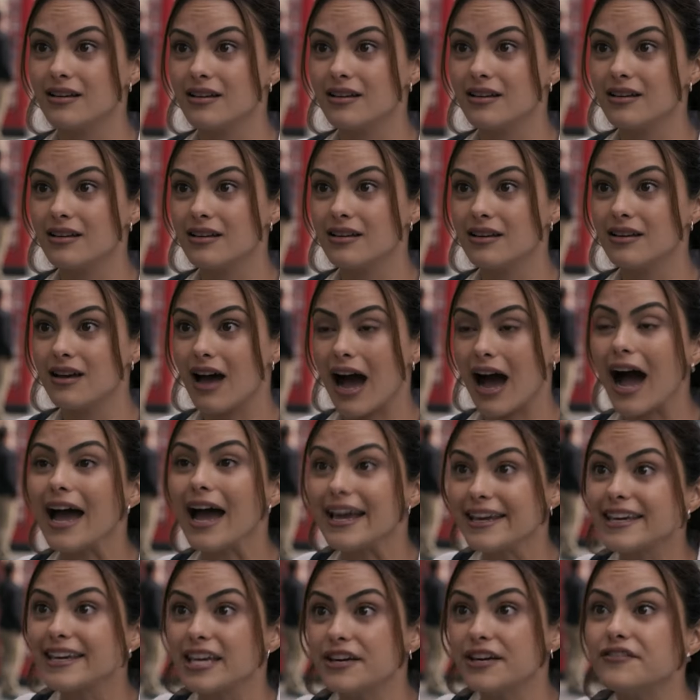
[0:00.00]
during which
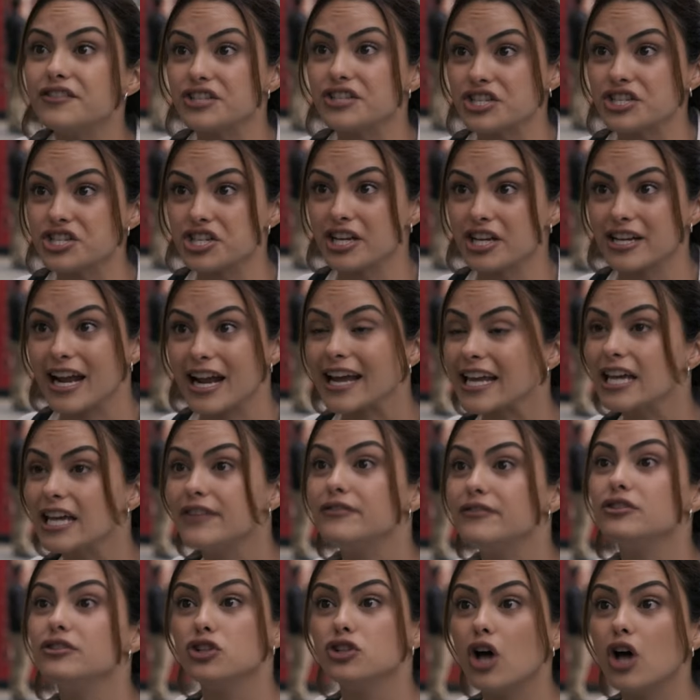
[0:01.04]
Anna vents her
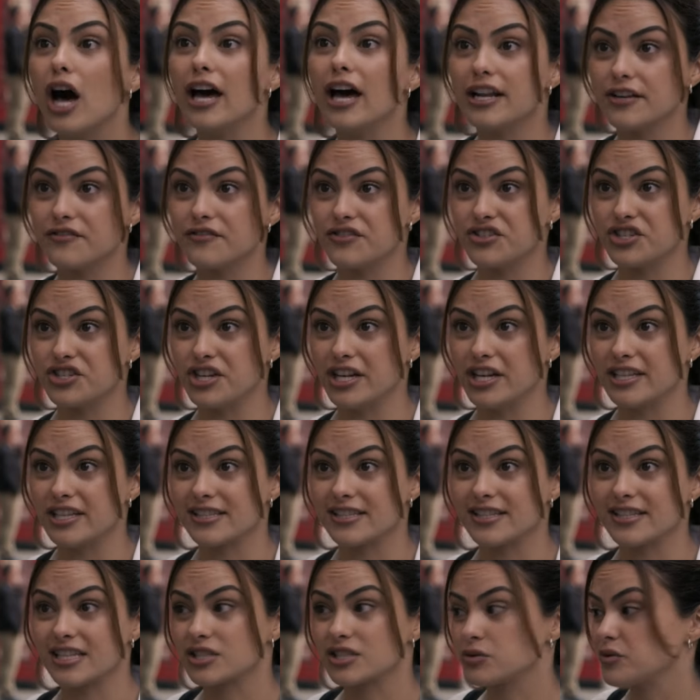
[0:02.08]
frustration about the
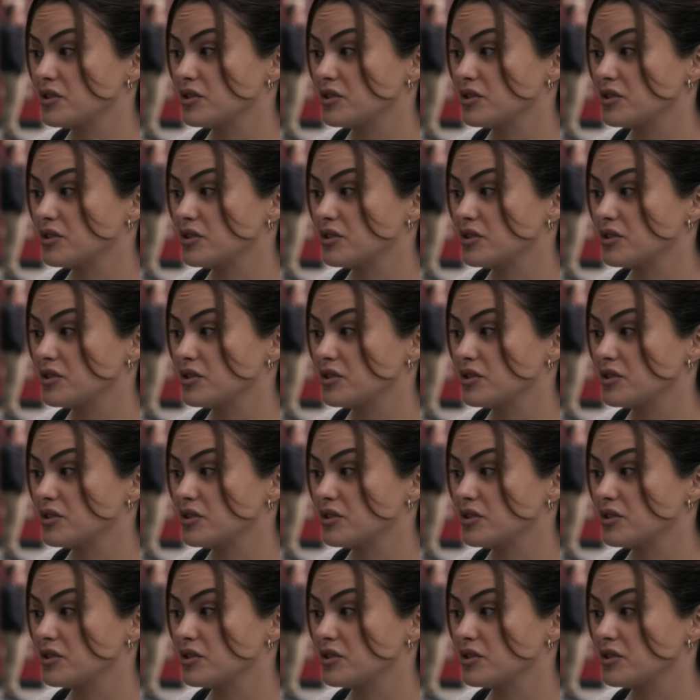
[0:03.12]
cancellation.